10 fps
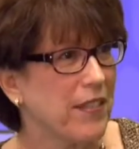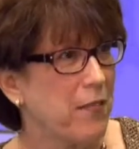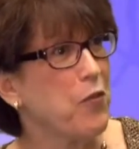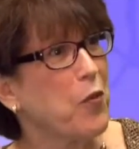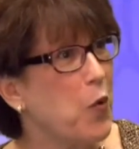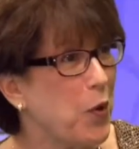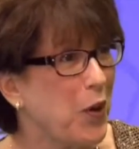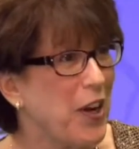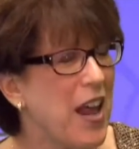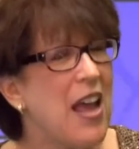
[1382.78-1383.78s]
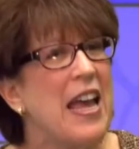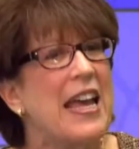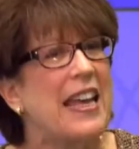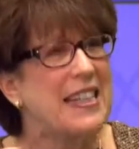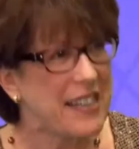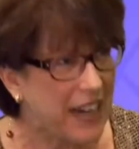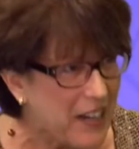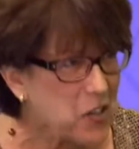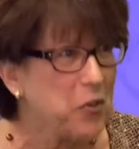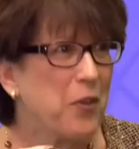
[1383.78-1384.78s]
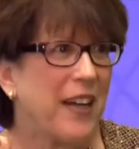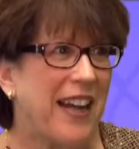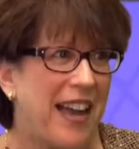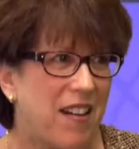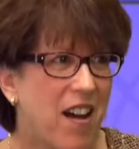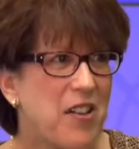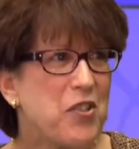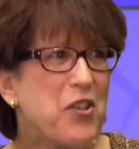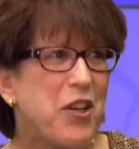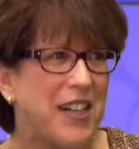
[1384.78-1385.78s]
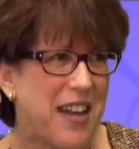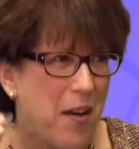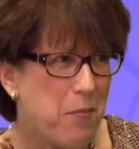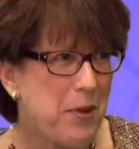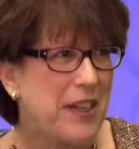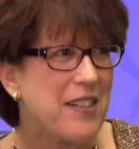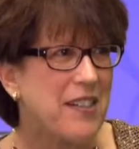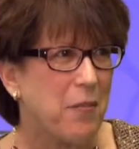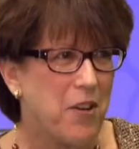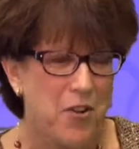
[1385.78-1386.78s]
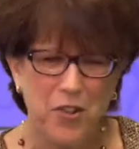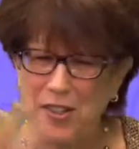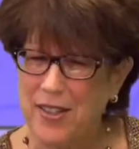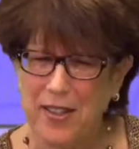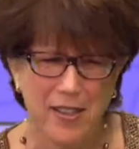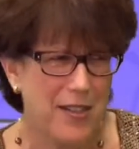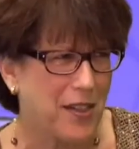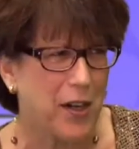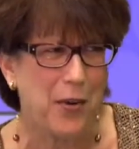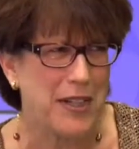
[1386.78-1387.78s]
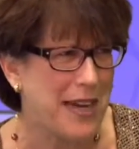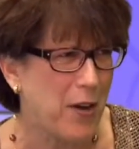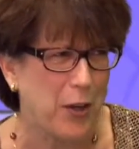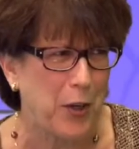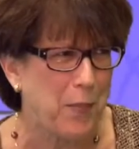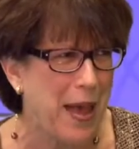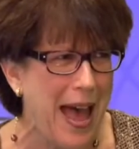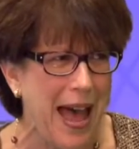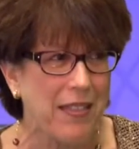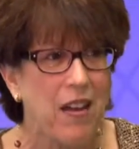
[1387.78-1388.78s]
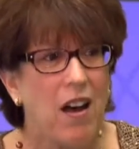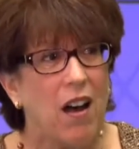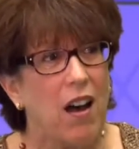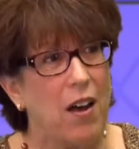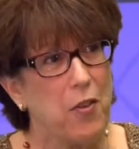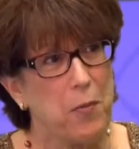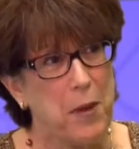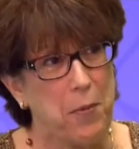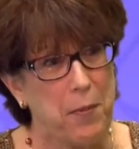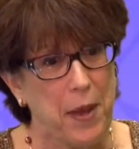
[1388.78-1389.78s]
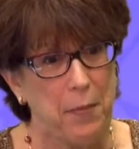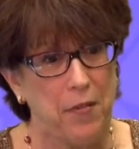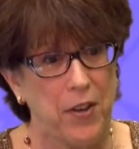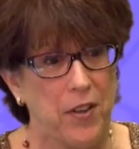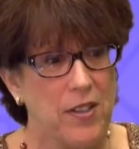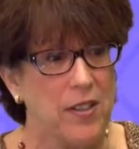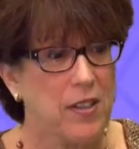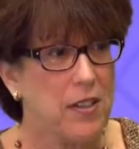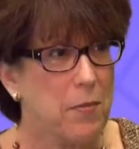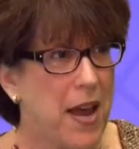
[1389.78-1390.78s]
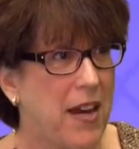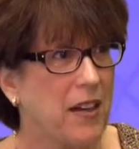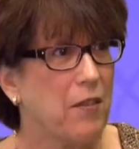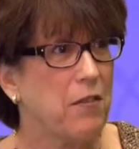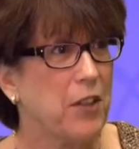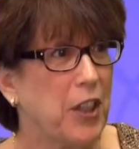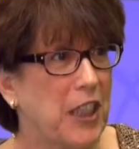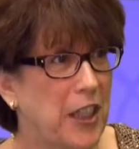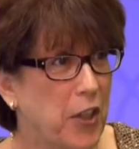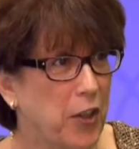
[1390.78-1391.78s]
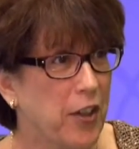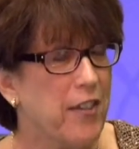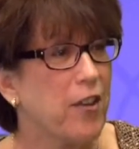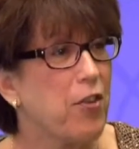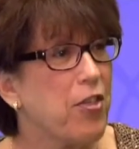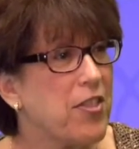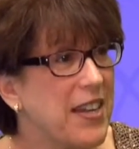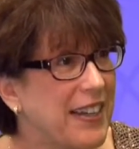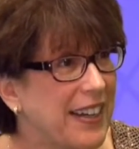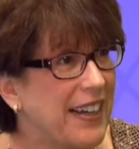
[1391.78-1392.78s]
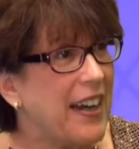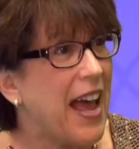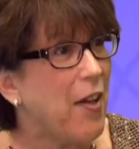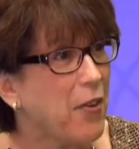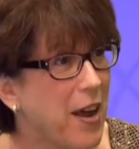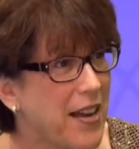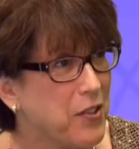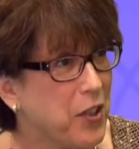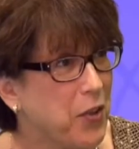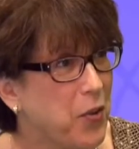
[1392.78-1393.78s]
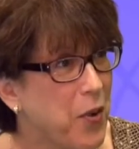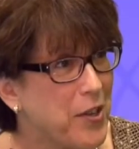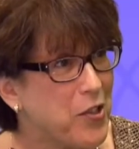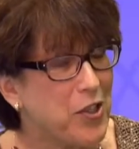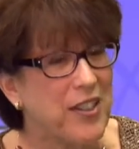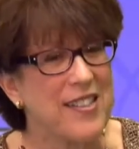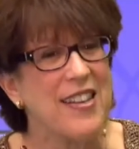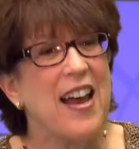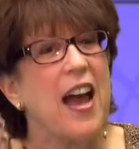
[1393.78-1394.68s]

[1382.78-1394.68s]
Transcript: left of court. It's answering and not starting to have preconceived notions that this isn't going down a good path. Other people may be very systematic and very linear in their thinking and how they're asking you questions,